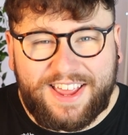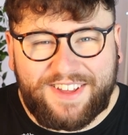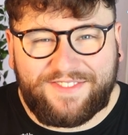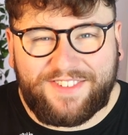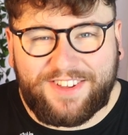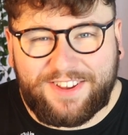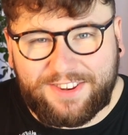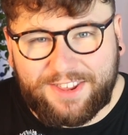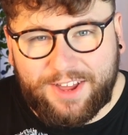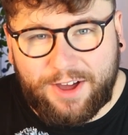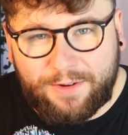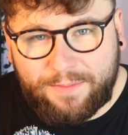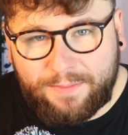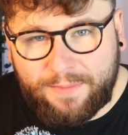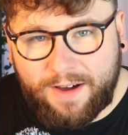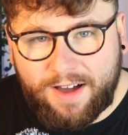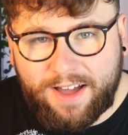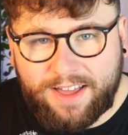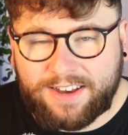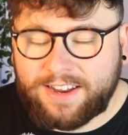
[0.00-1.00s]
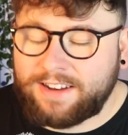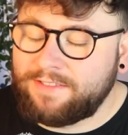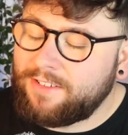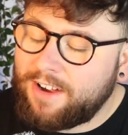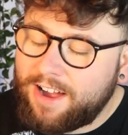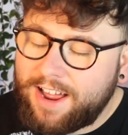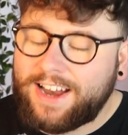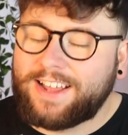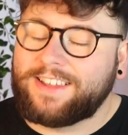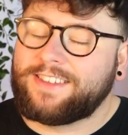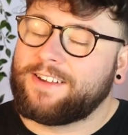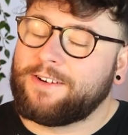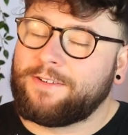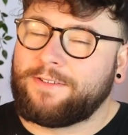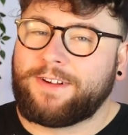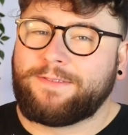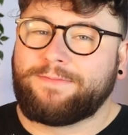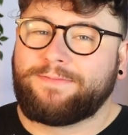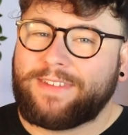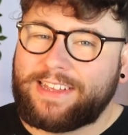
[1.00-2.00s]
if you don't mind. And right, let's
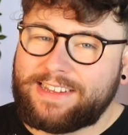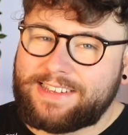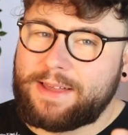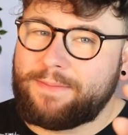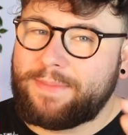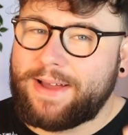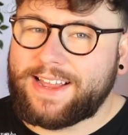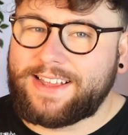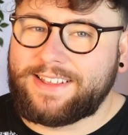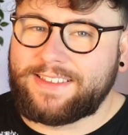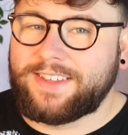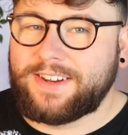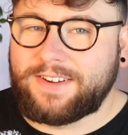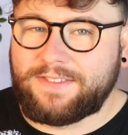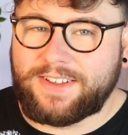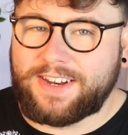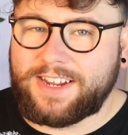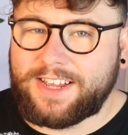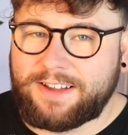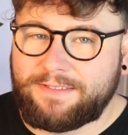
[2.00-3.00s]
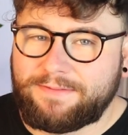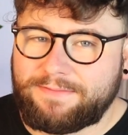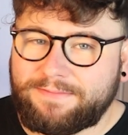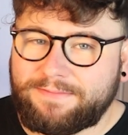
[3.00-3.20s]
go on, let's get back into the video.